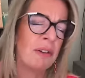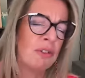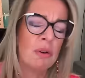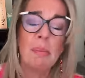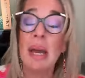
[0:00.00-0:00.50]

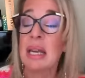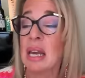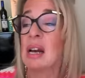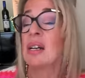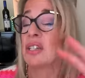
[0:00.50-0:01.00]
If you're
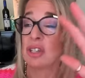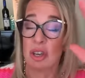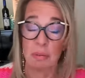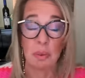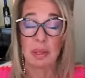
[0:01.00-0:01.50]
making ice
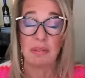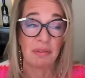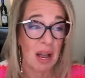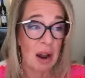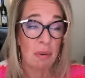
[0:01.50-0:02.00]
cubes with a
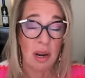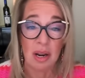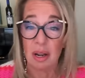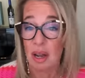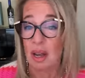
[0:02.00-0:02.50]
flower
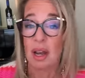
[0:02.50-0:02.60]
in,